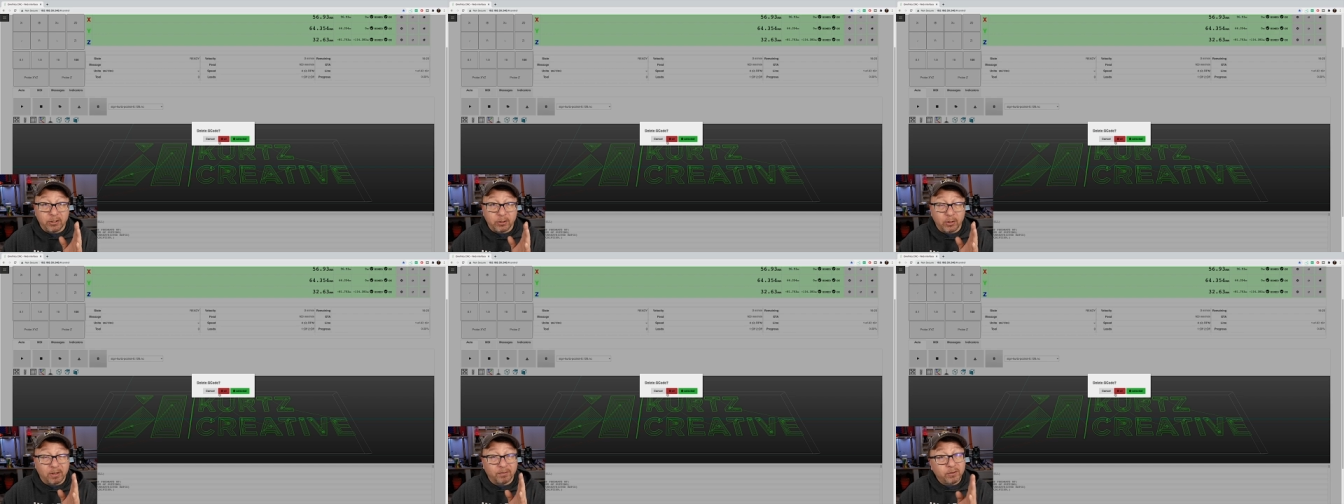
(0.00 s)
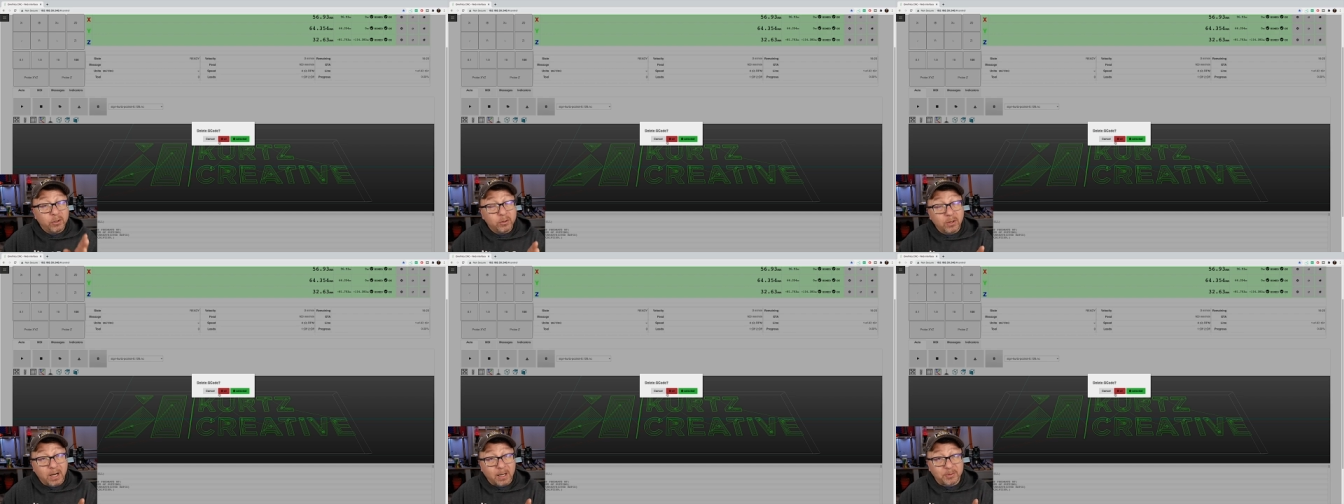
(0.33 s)
you have
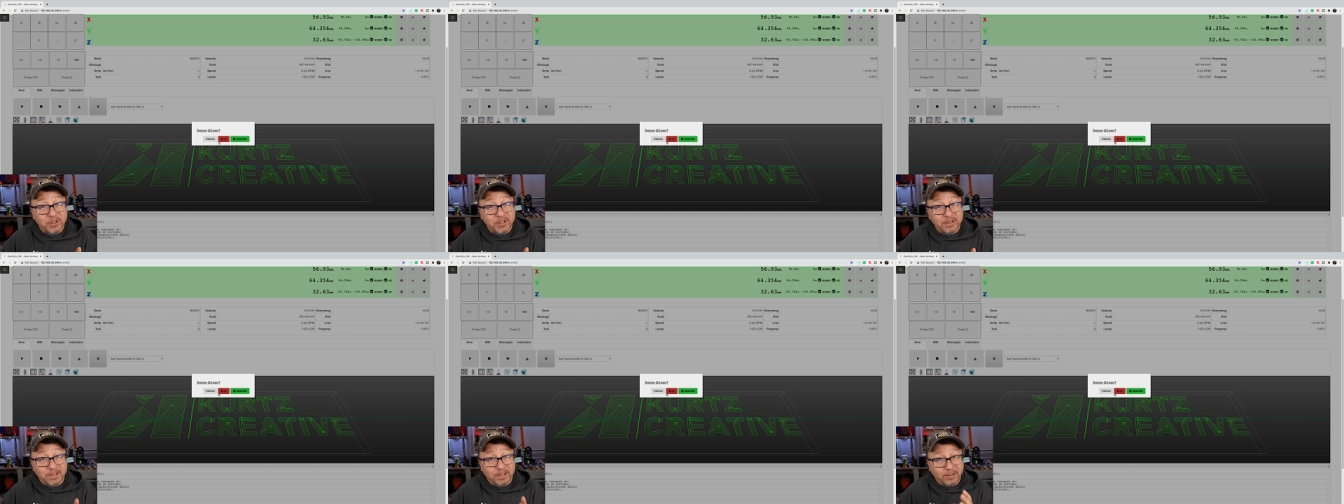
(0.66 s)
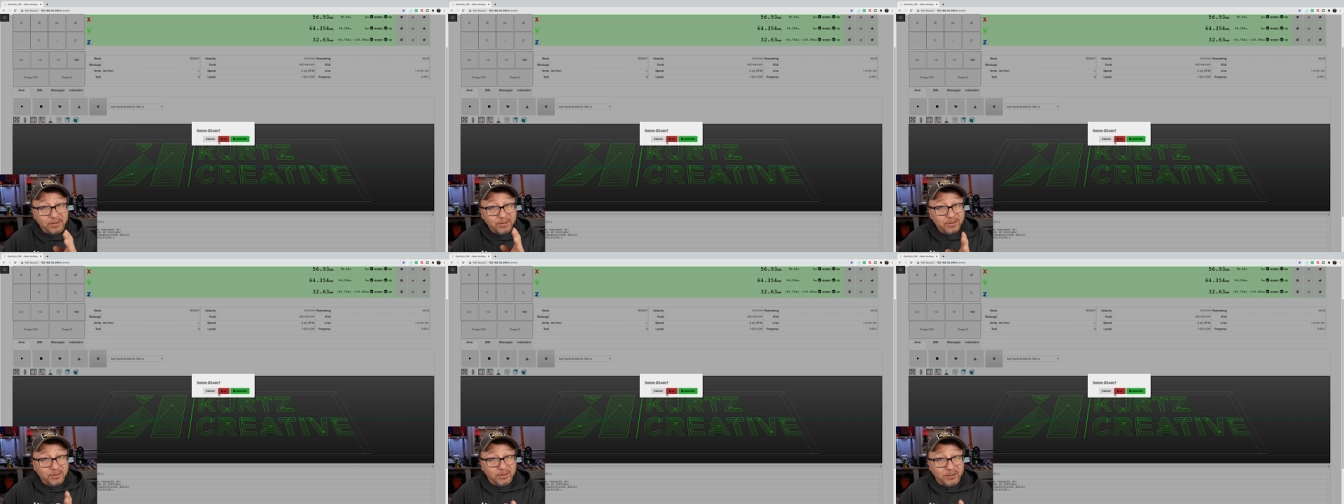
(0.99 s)
two options here,
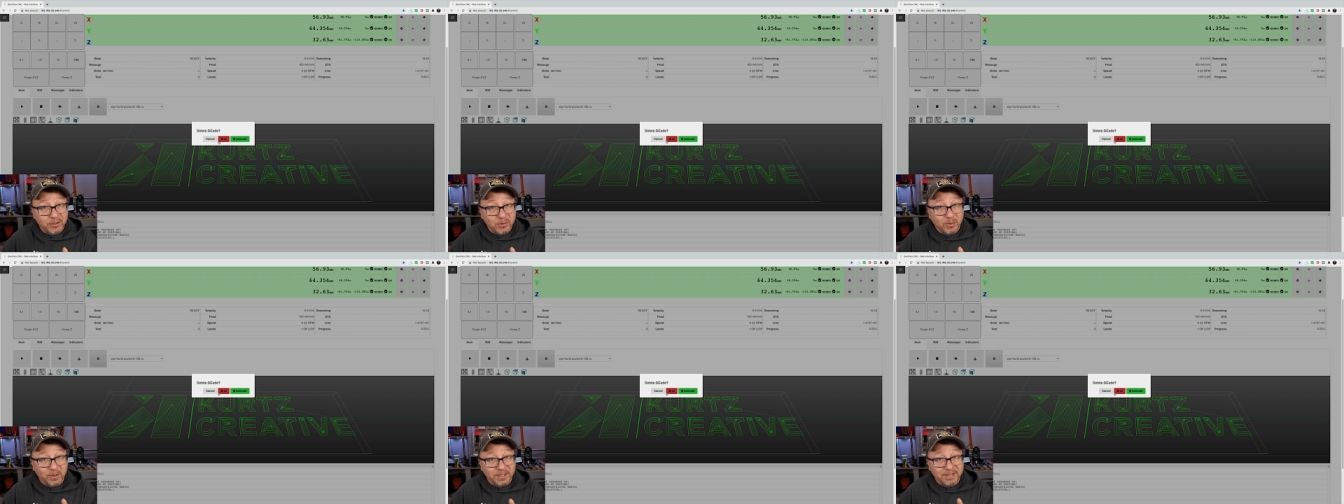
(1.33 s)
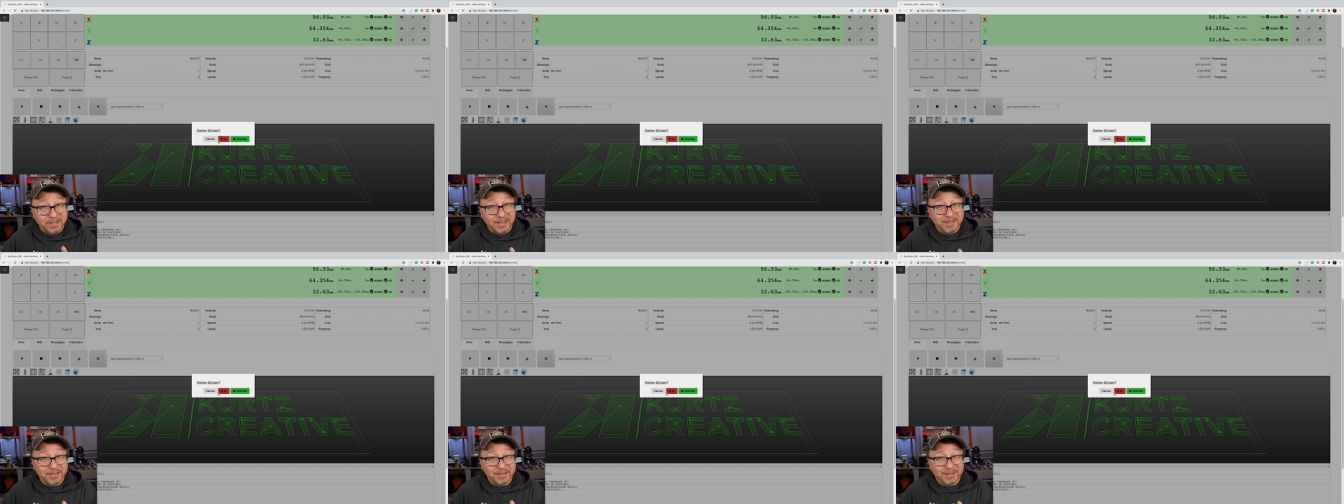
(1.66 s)
so I just want to
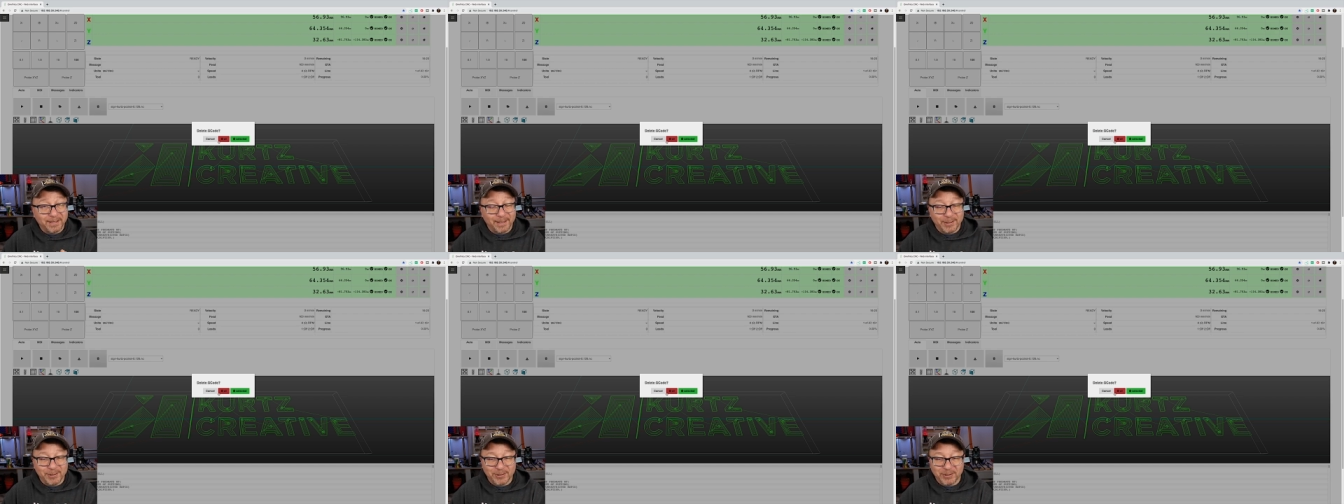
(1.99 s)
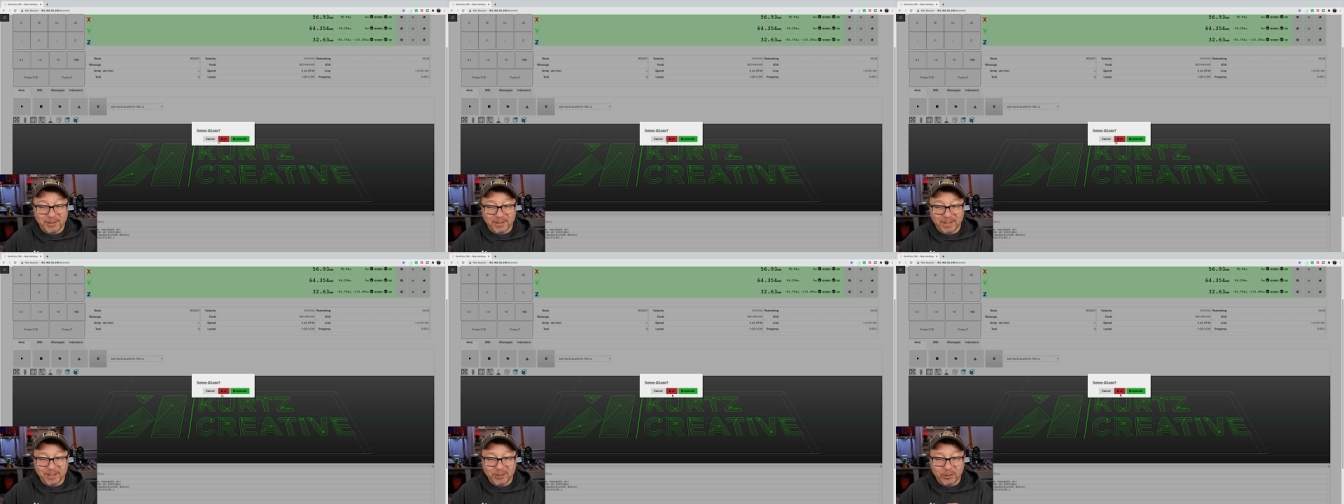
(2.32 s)
sensitize you
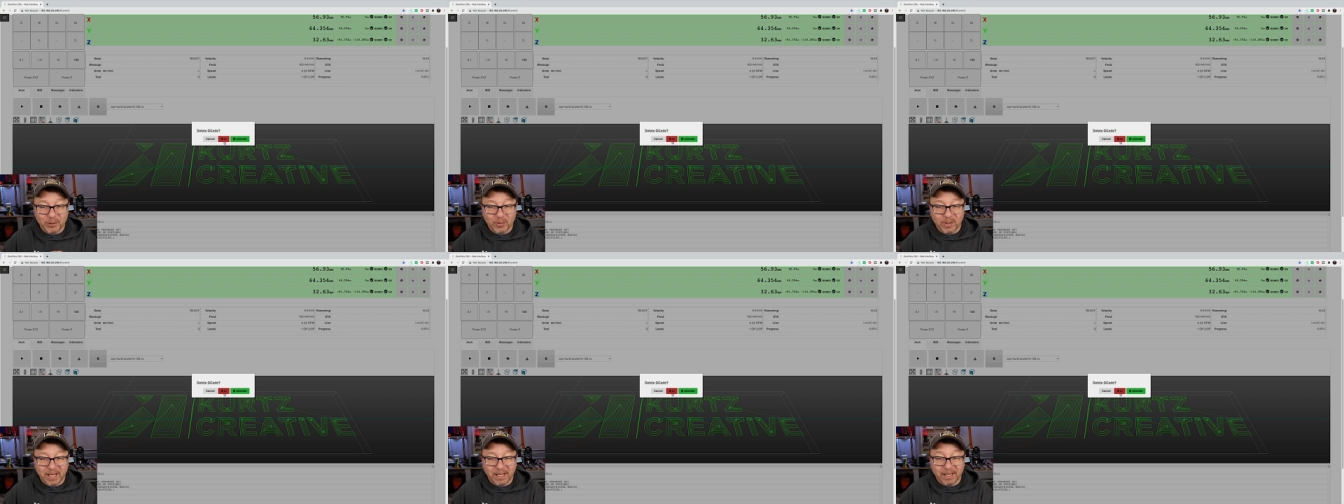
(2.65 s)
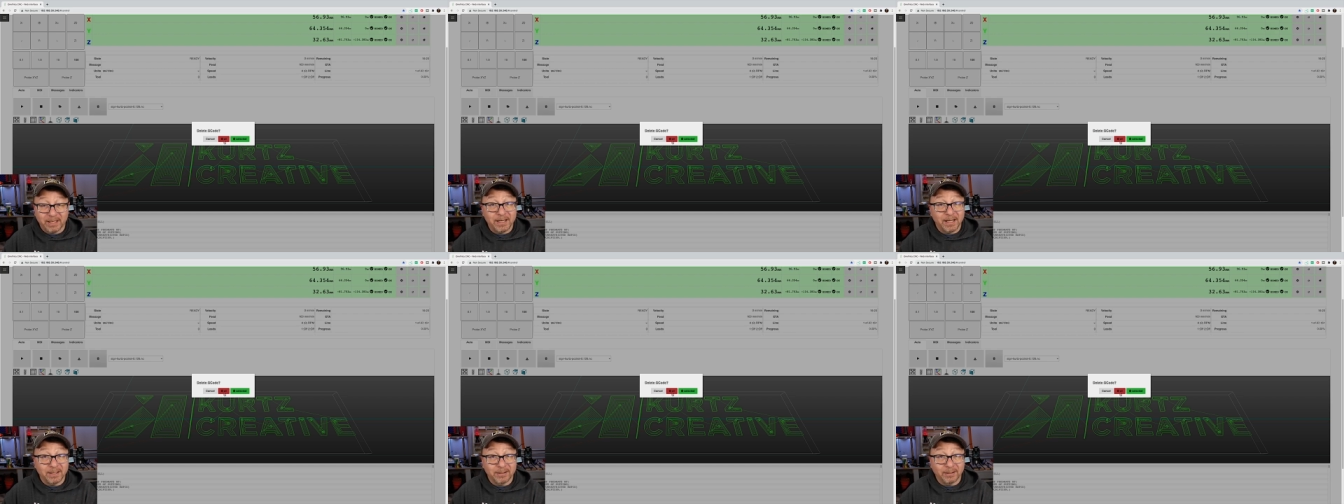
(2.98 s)
to this. You
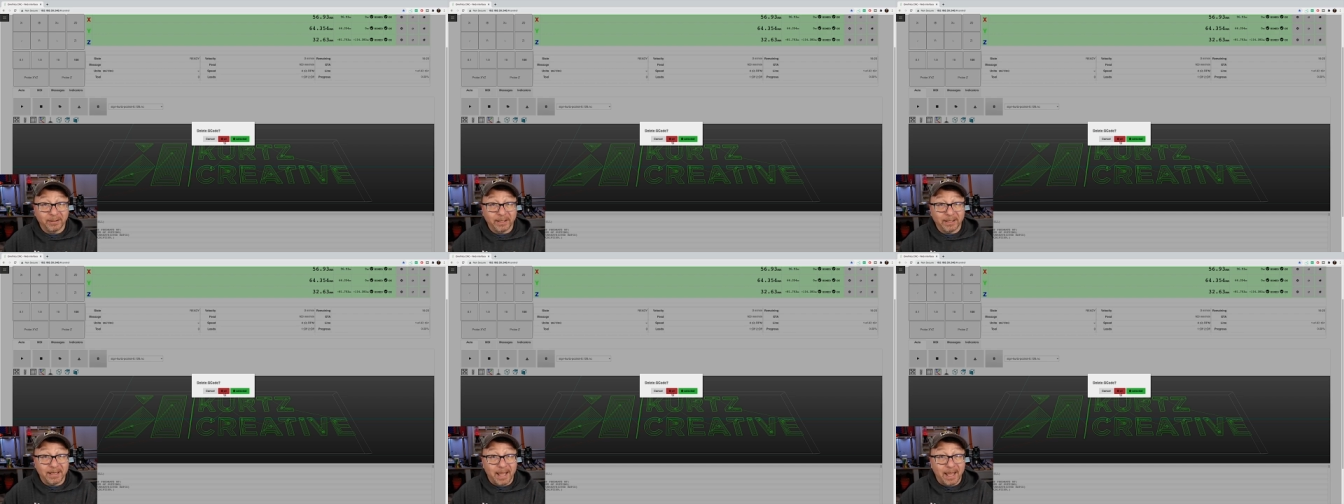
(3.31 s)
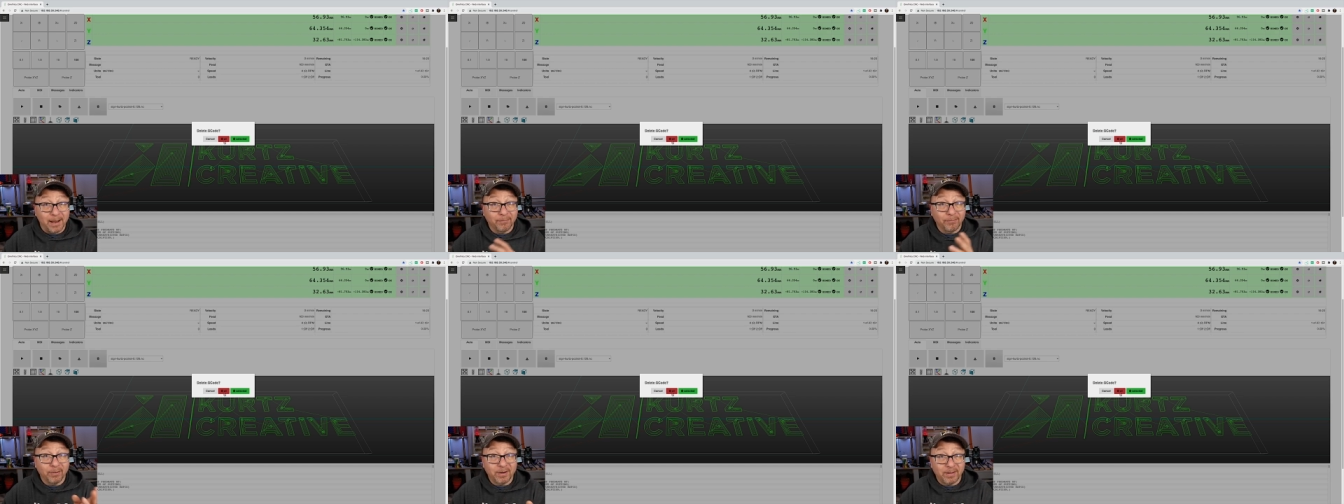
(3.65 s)
can delete
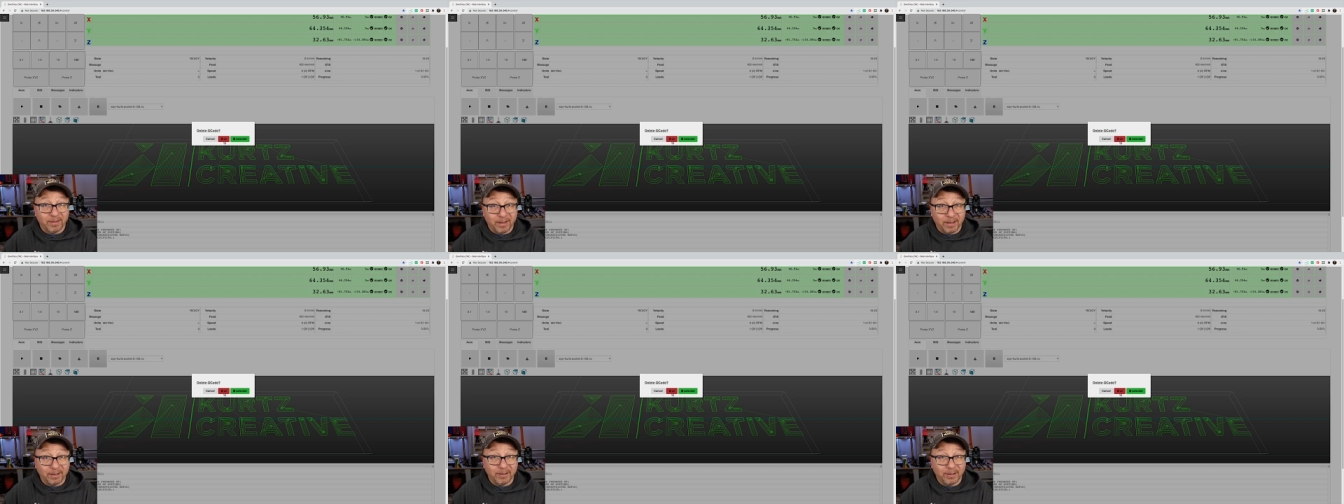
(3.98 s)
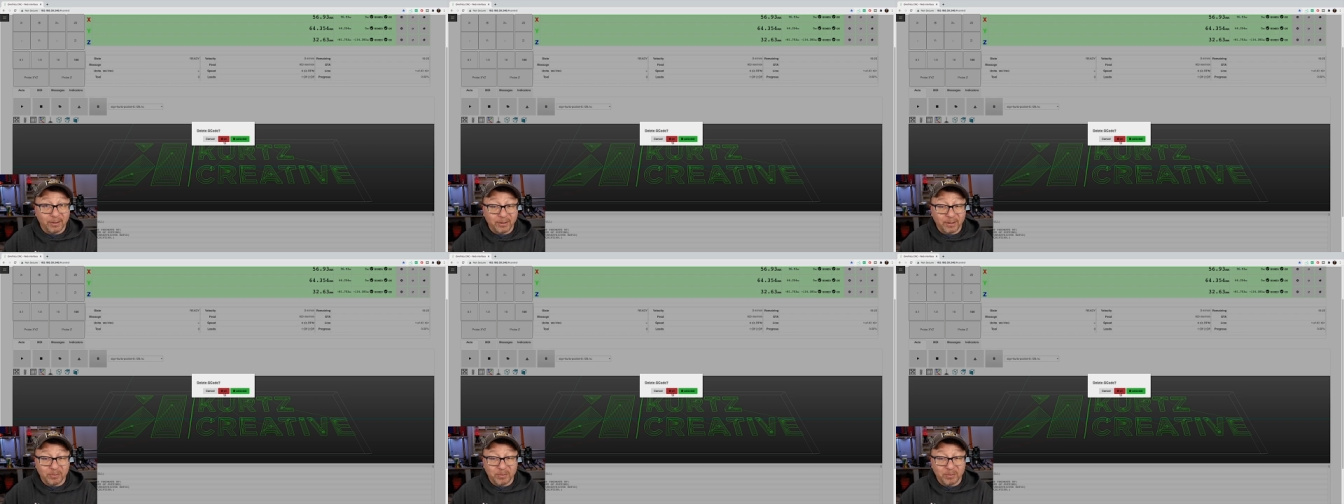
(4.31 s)
everything on the